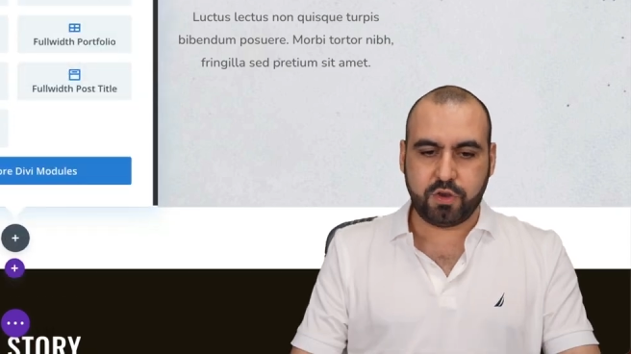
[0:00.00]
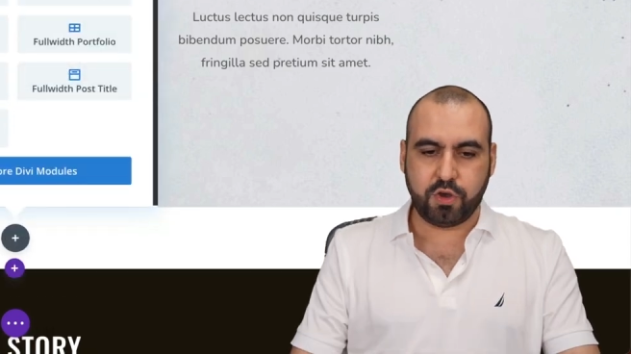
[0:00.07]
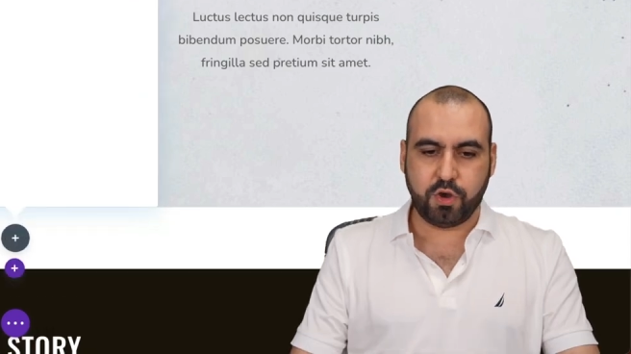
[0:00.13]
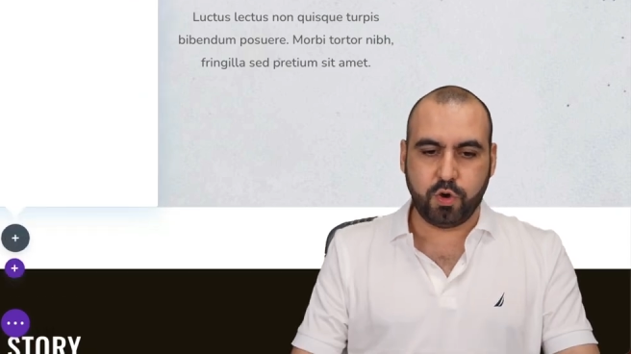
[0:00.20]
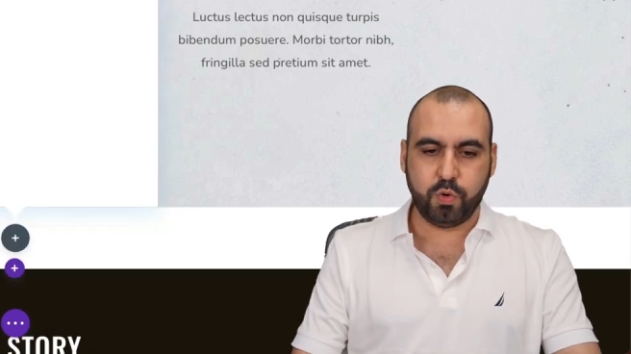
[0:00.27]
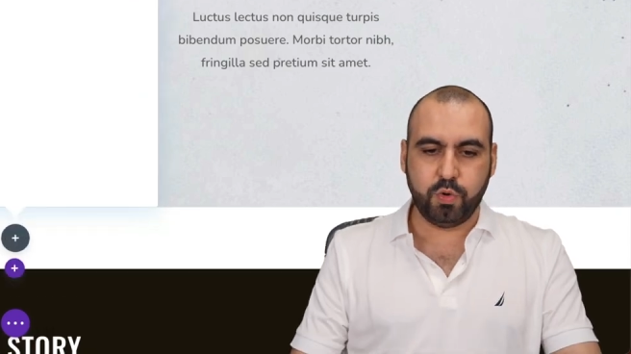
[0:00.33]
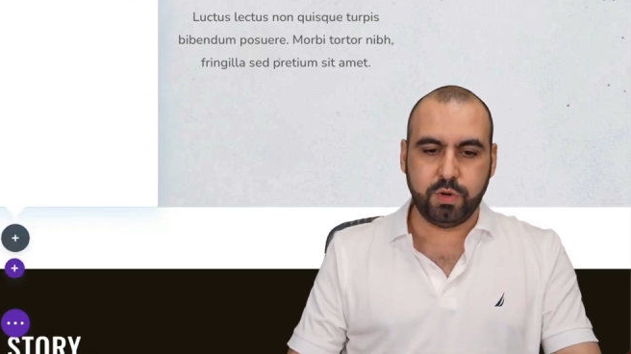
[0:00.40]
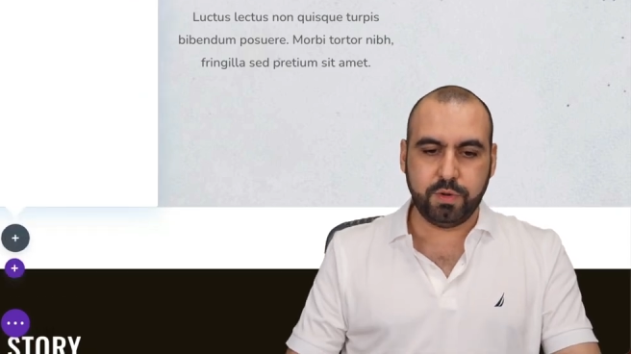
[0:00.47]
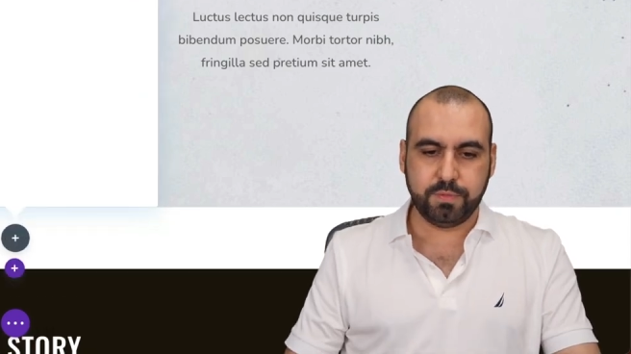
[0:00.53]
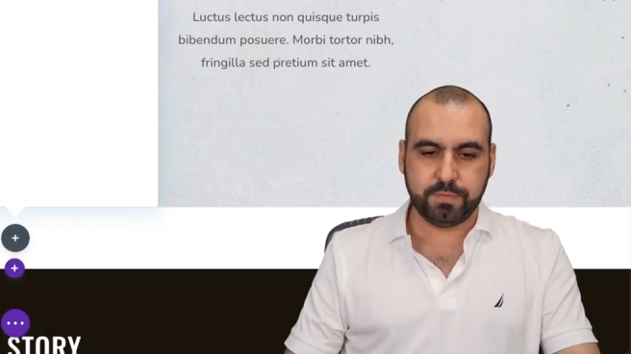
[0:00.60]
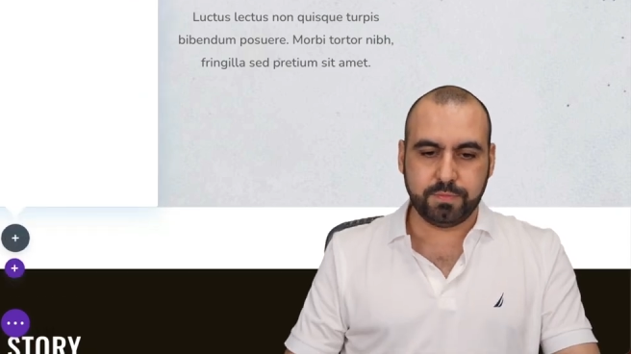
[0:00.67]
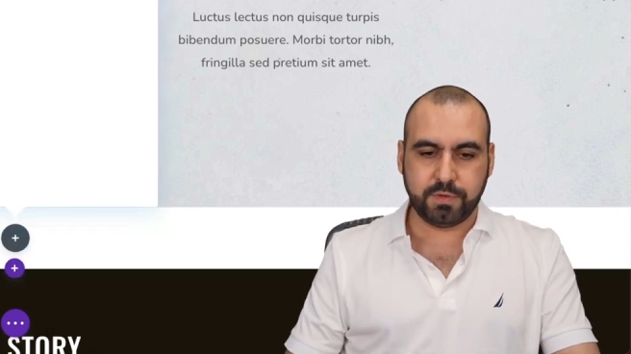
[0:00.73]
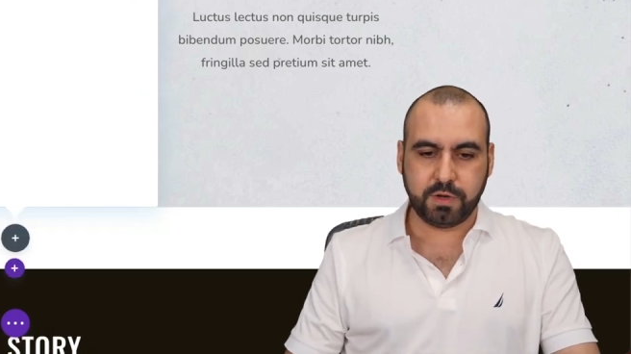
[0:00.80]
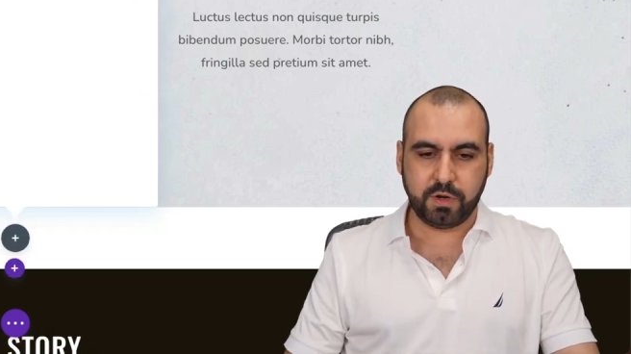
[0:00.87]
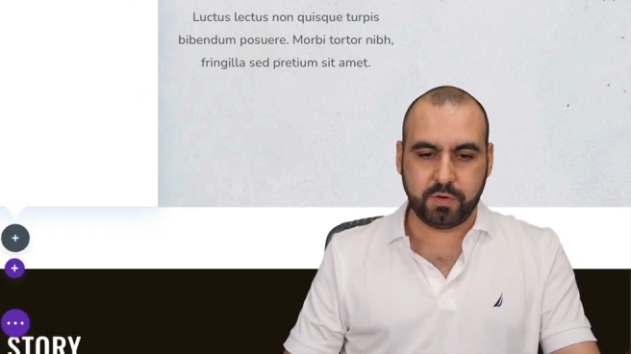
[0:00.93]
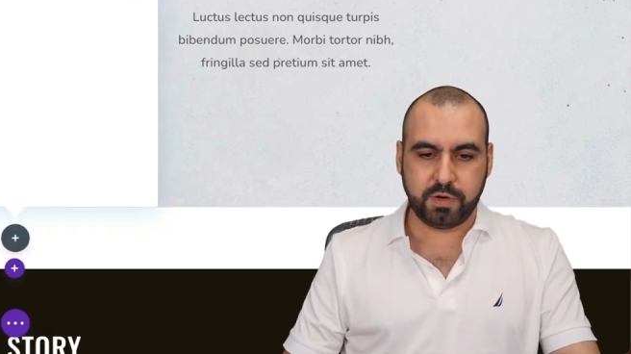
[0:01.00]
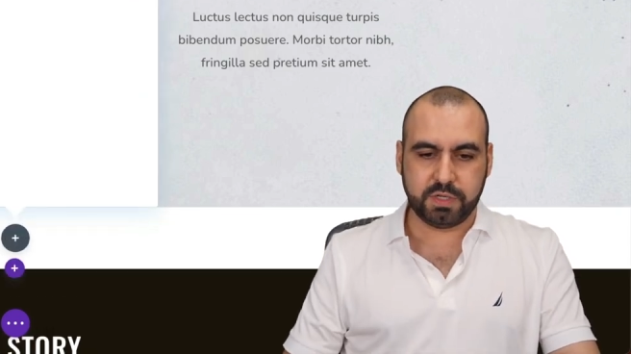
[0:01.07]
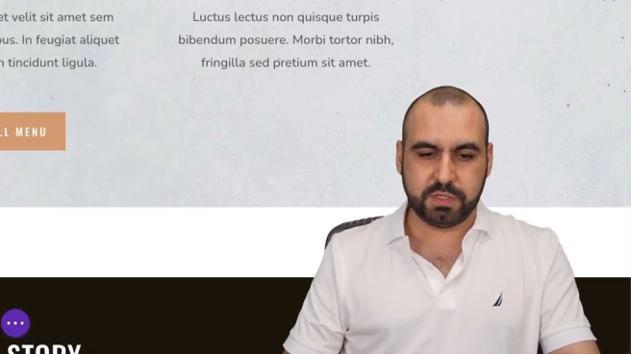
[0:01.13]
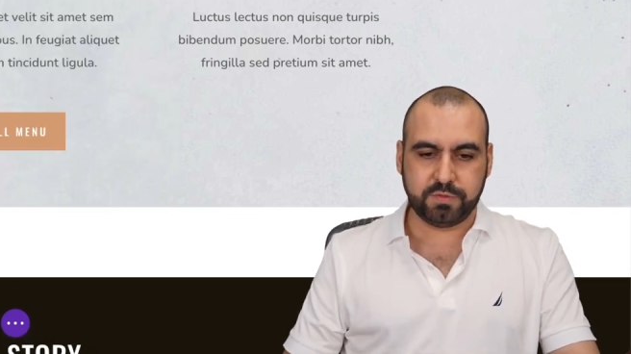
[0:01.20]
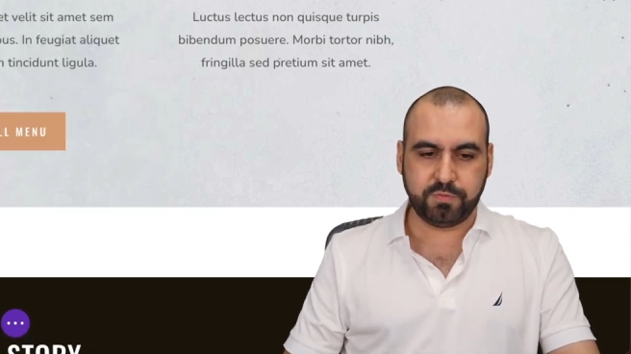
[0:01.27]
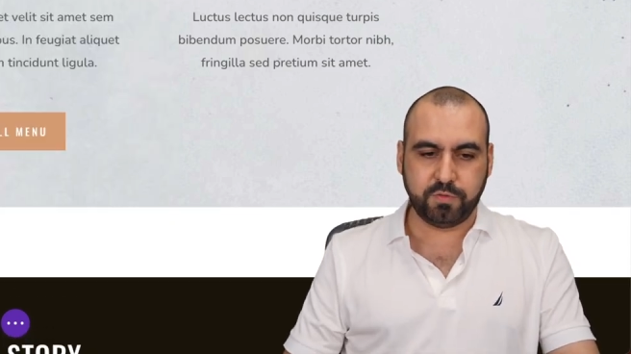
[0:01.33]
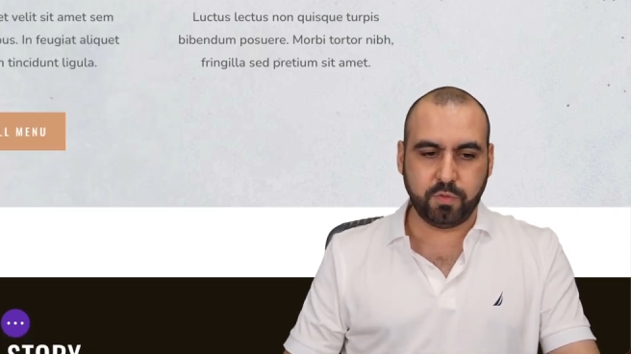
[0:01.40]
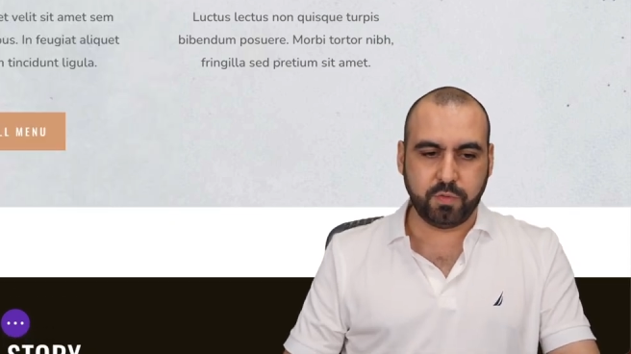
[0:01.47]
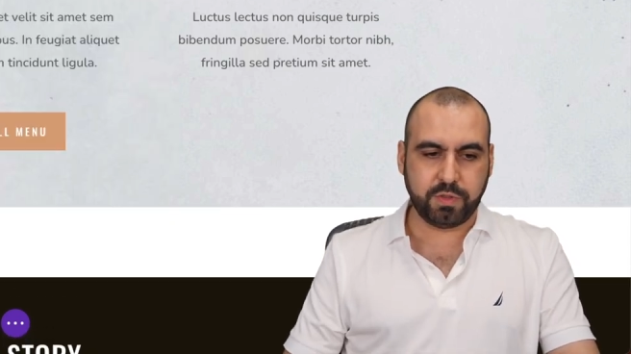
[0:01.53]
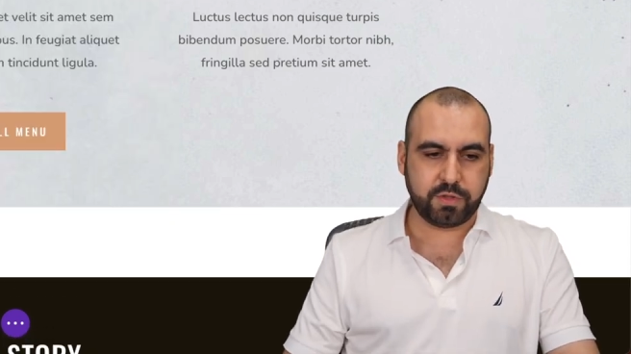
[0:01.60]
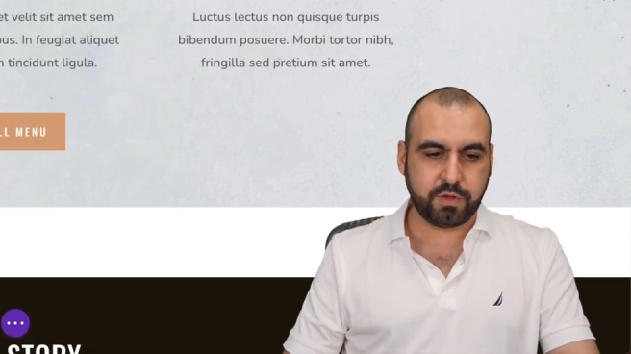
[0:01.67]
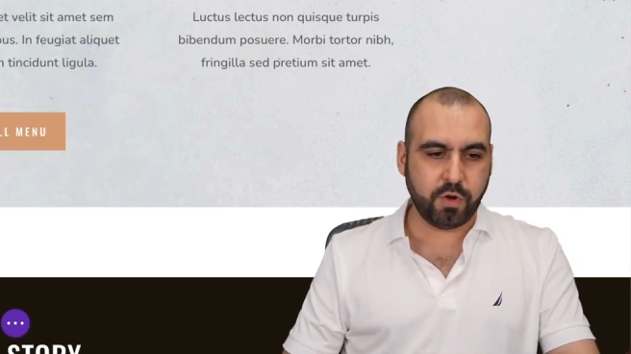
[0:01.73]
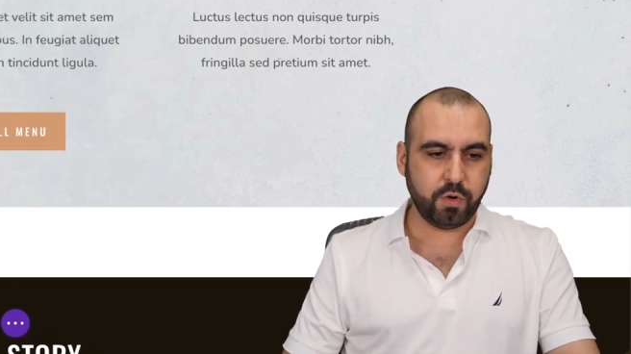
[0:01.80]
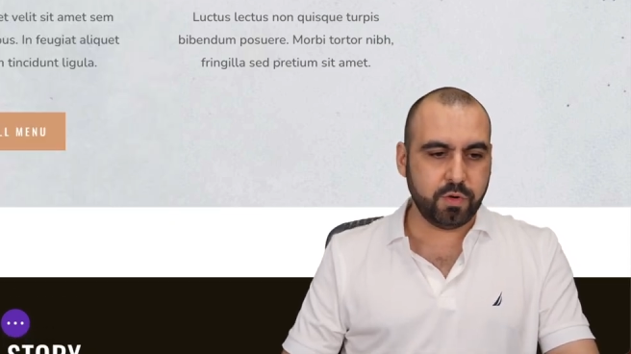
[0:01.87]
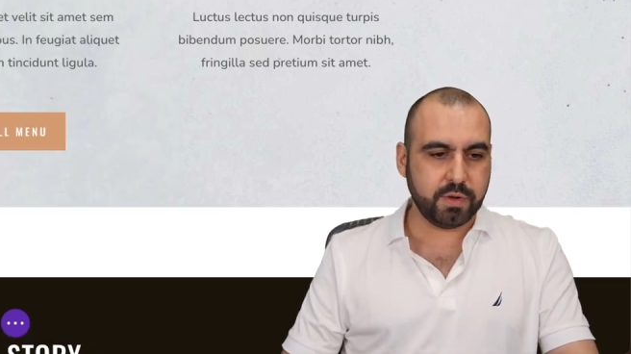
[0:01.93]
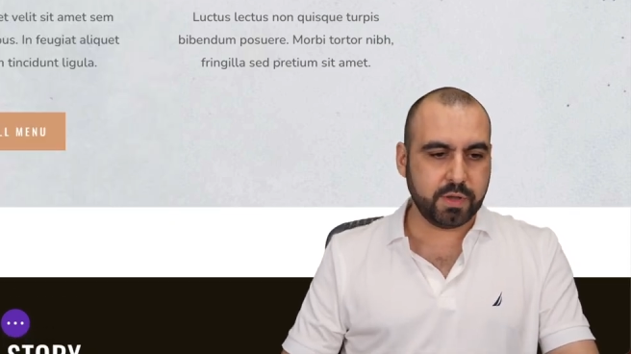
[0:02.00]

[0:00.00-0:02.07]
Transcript: code, there is full width code.